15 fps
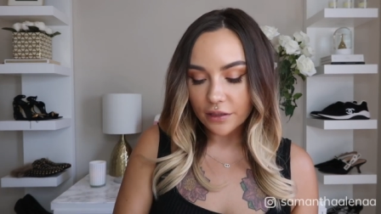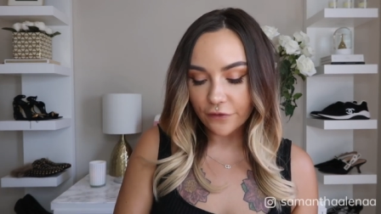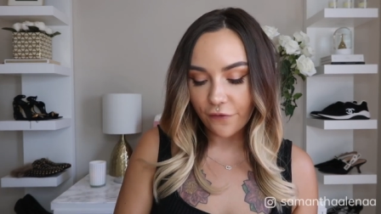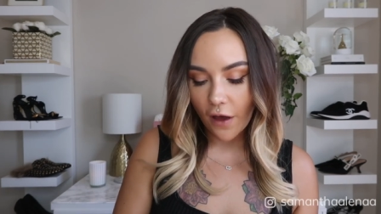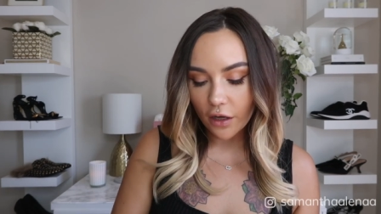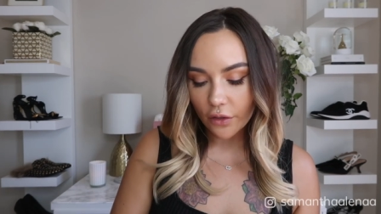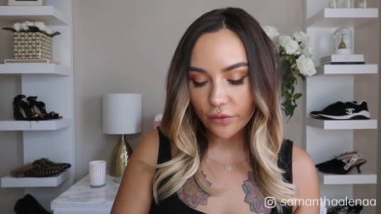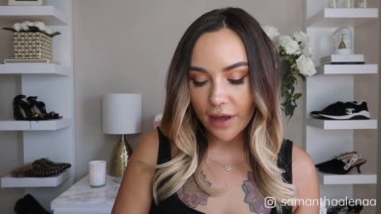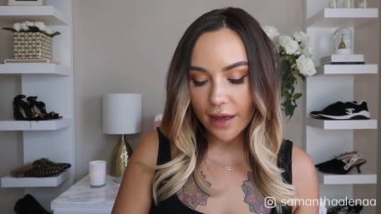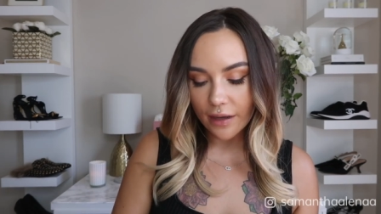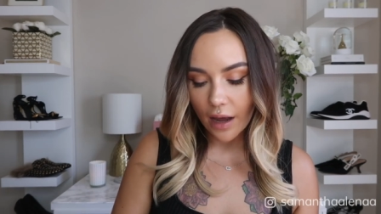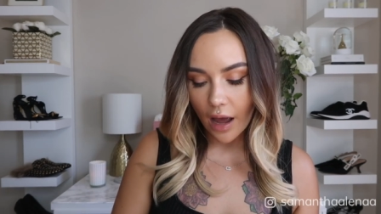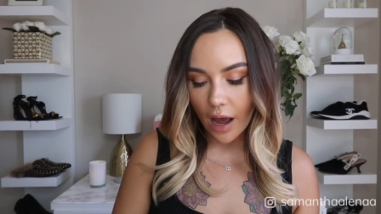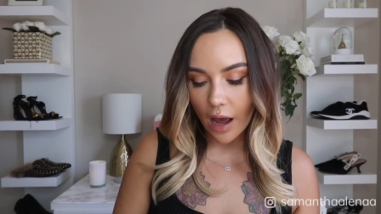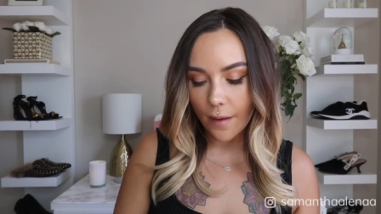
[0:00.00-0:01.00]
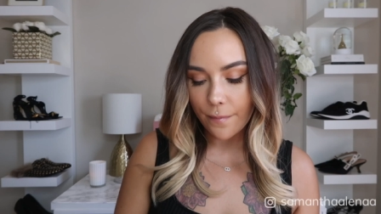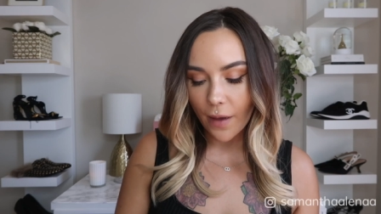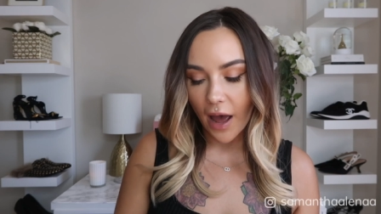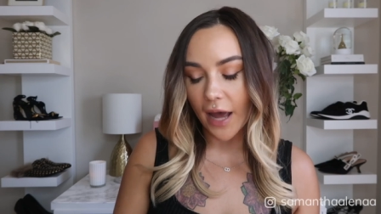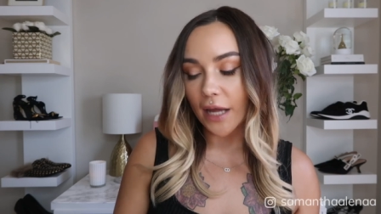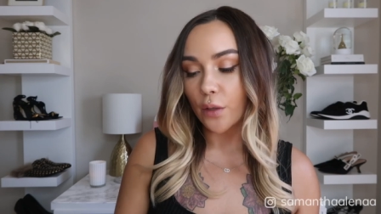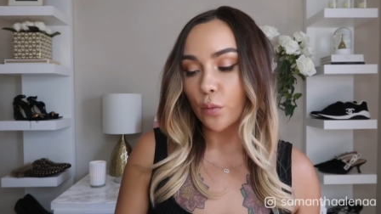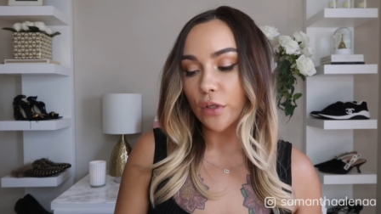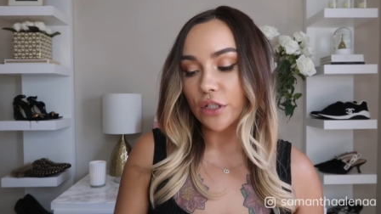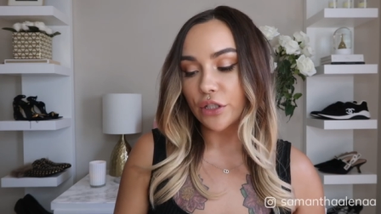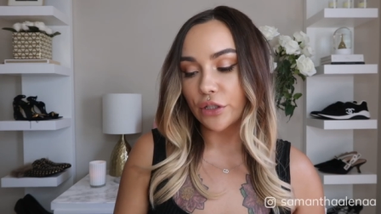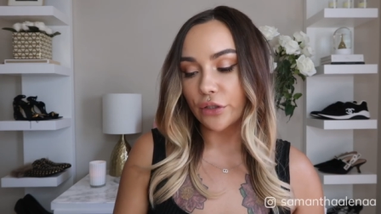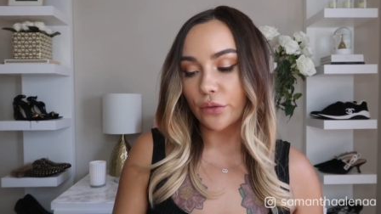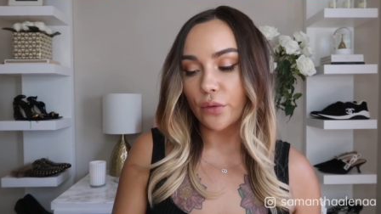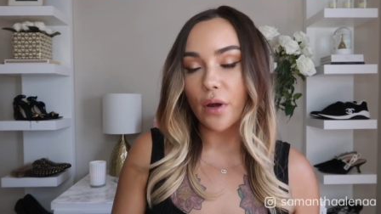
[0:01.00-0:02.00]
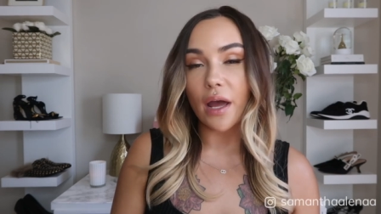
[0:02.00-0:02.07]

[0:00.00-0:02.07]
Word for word: To follow that up, I would do